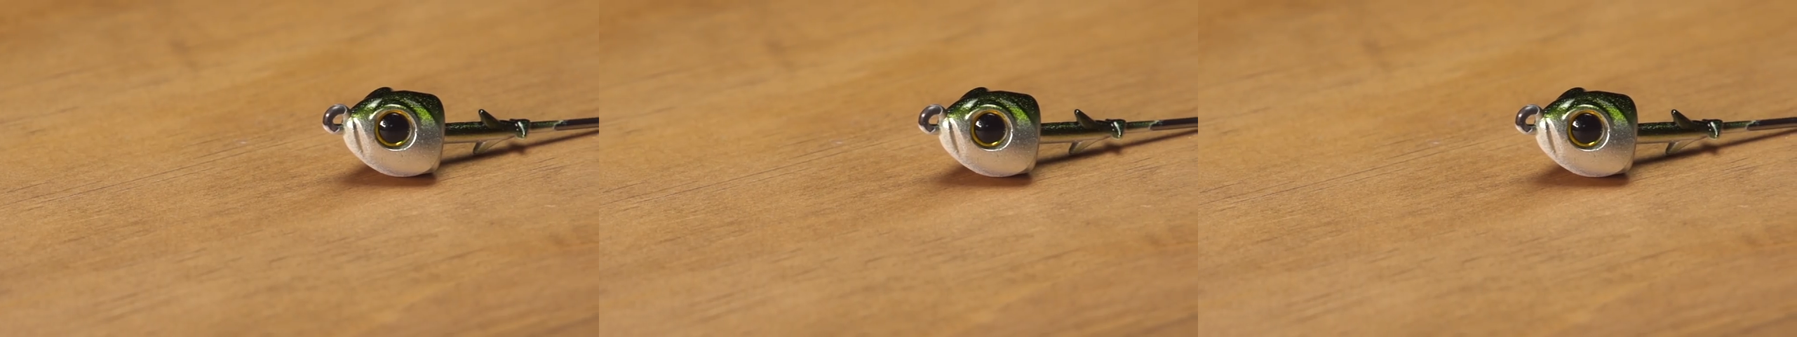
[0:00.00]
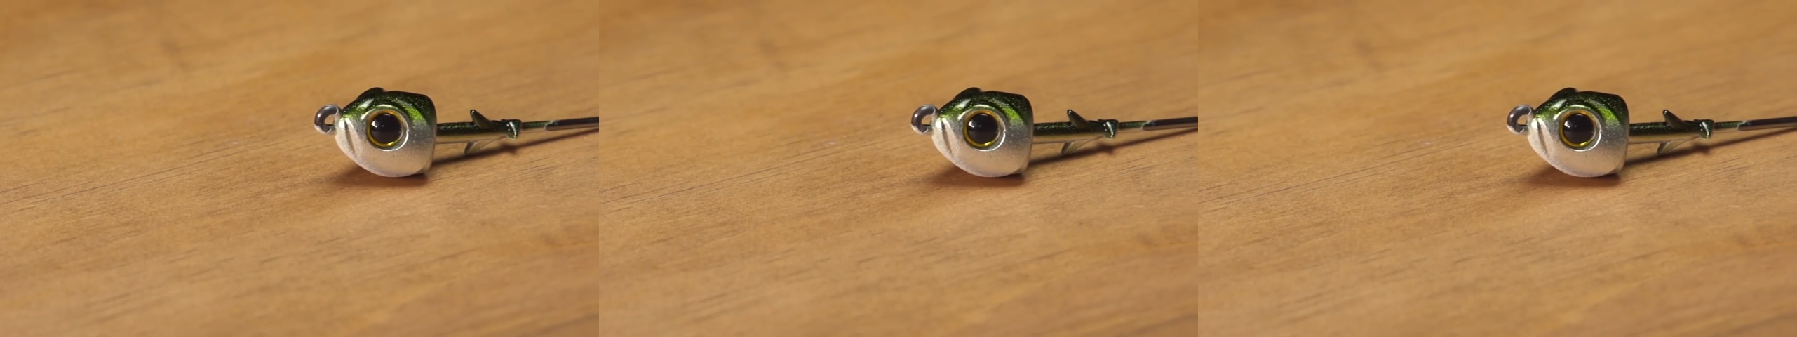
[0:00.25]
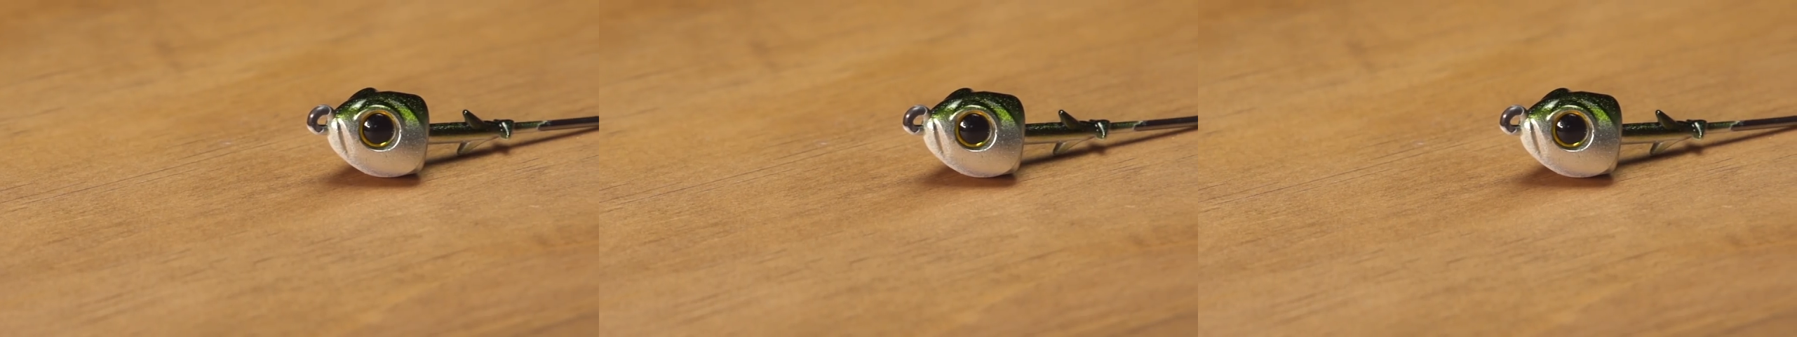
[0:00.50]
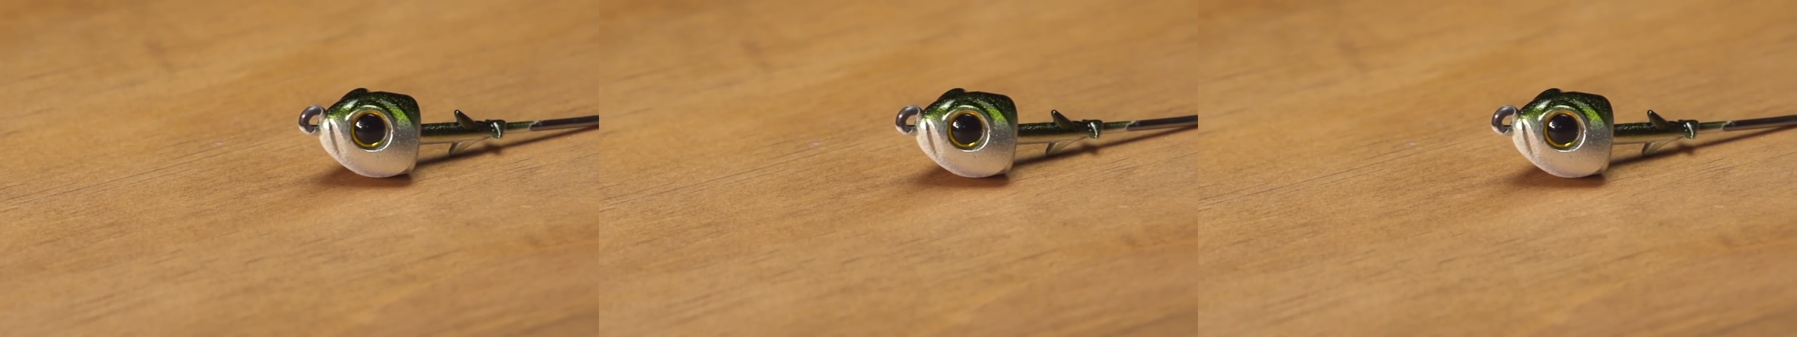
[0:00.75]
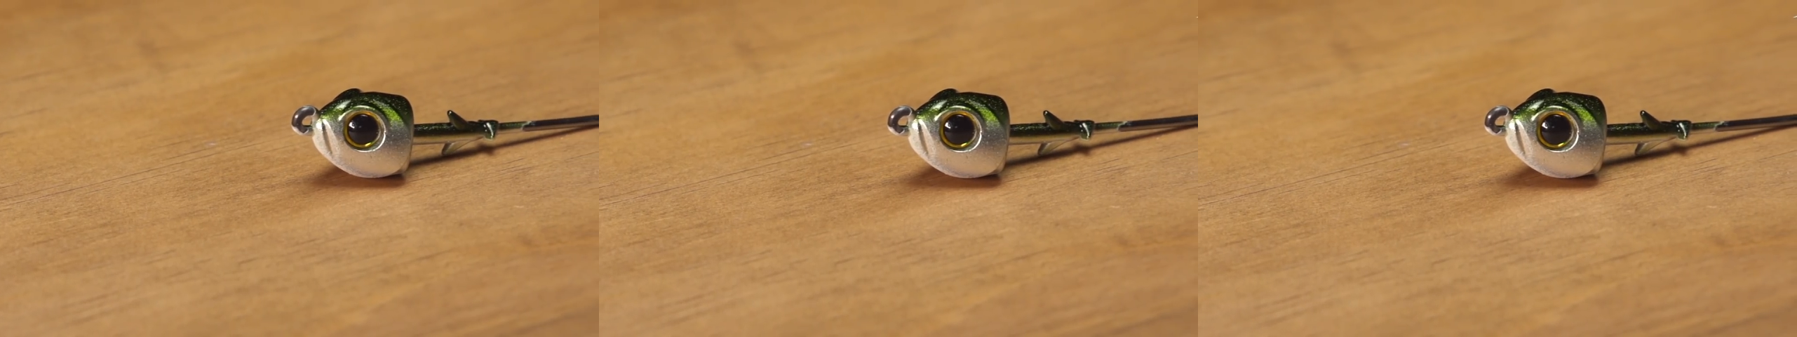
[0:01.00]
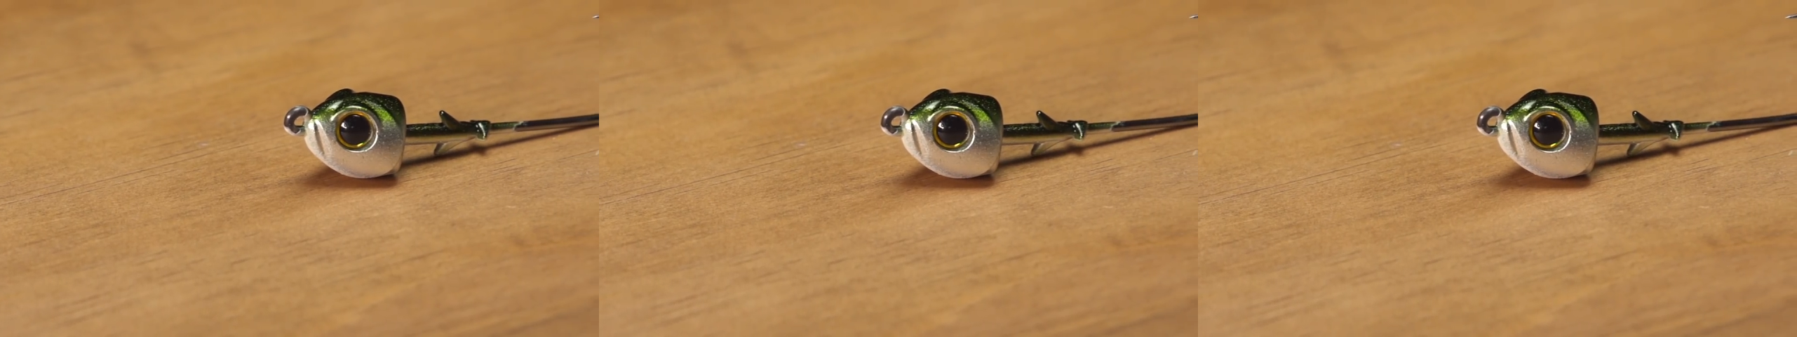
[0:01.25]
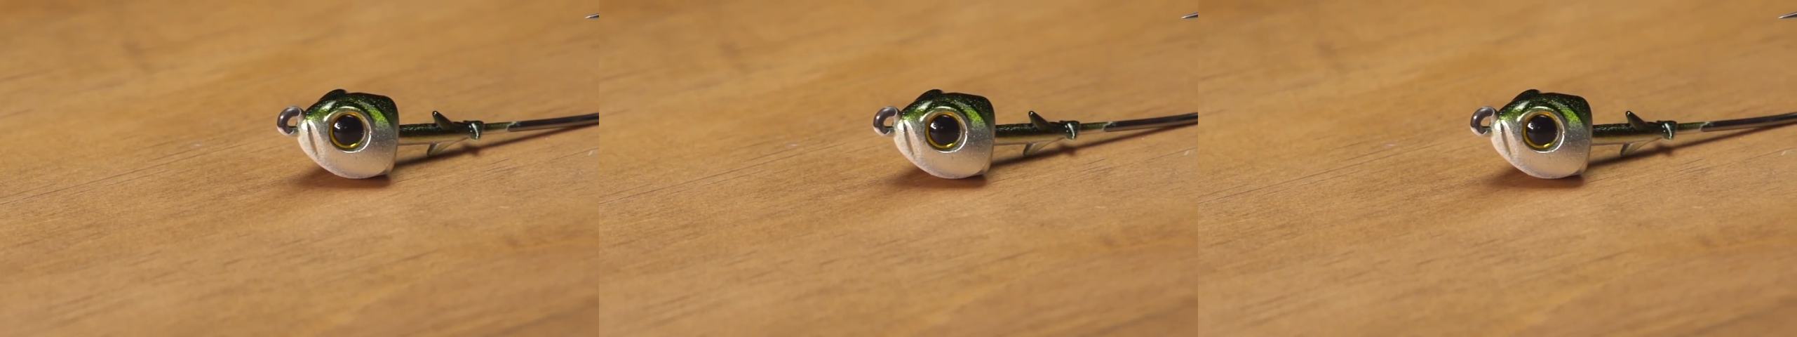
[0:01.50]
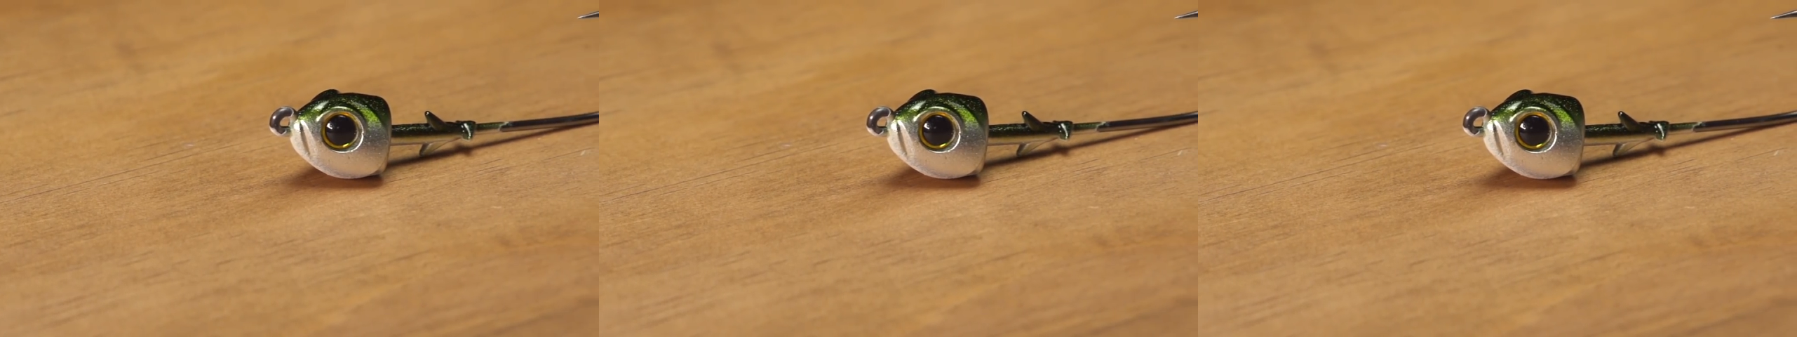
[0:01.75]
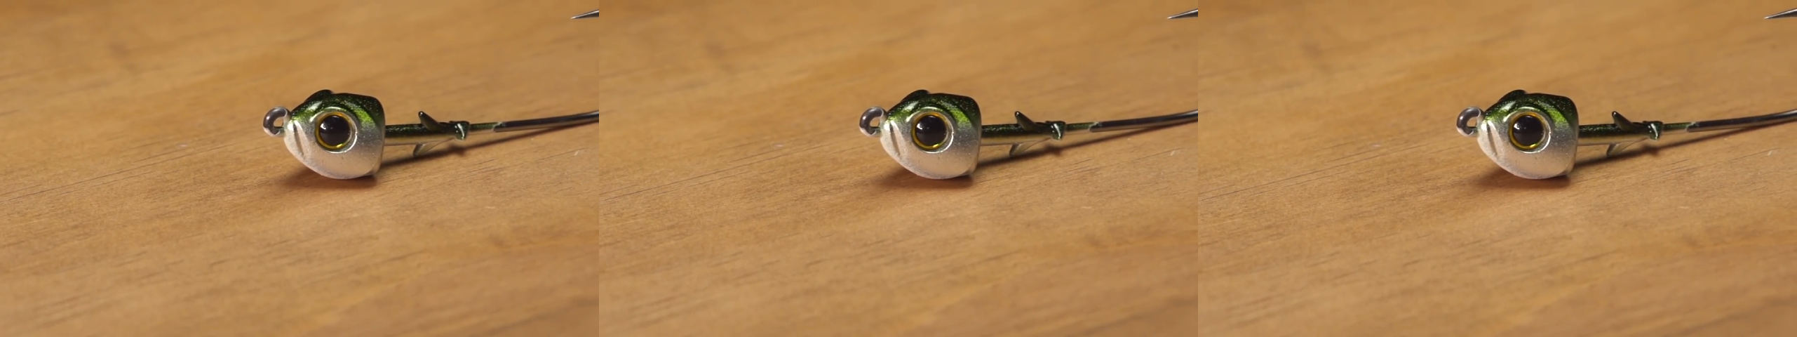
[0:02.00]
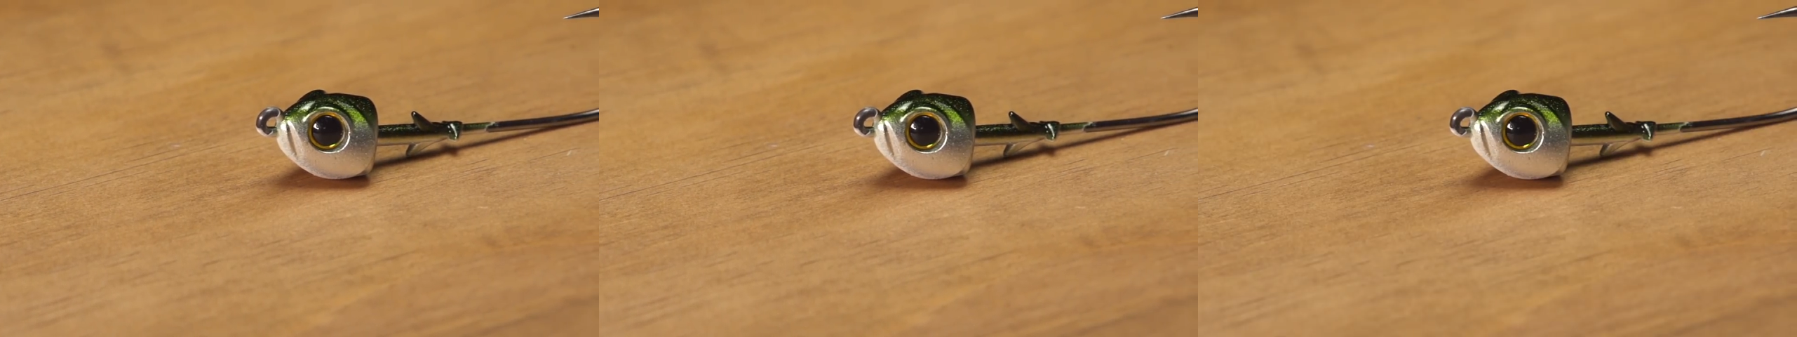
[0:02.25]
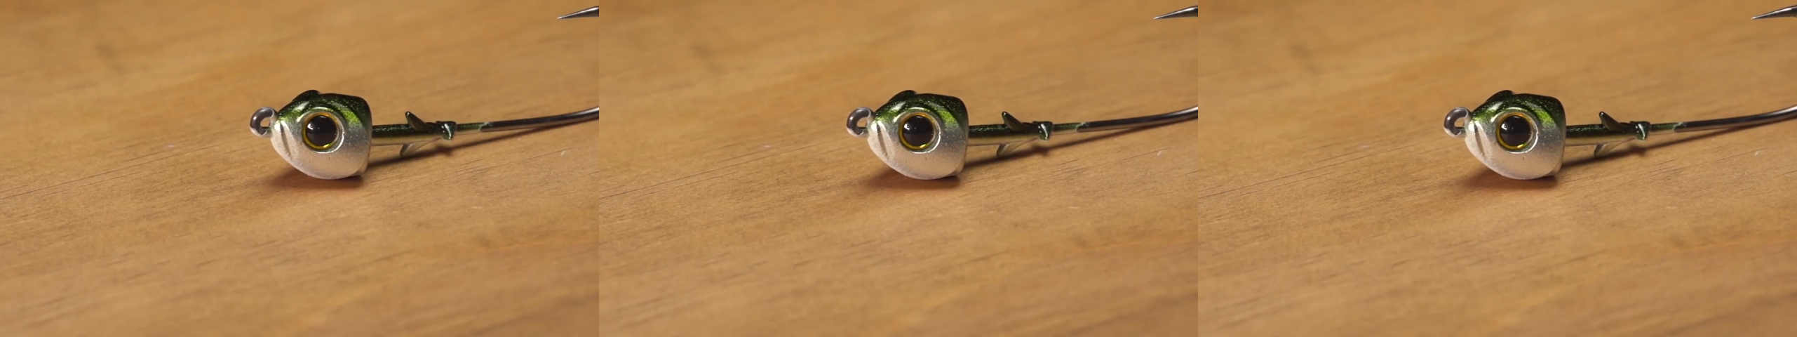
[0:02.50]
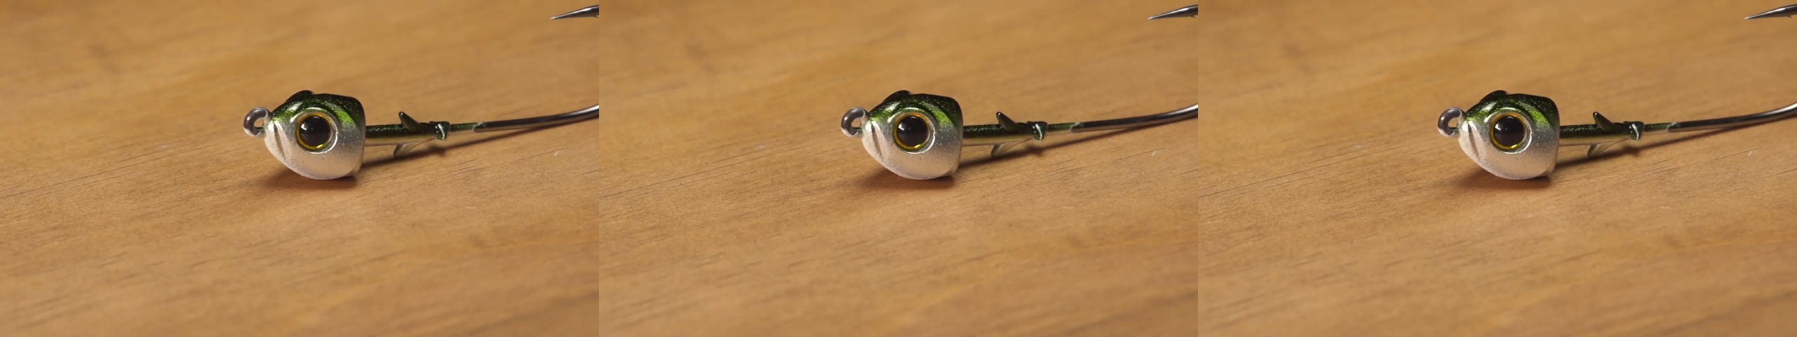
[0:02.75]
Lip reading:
[unreadable: no face in view]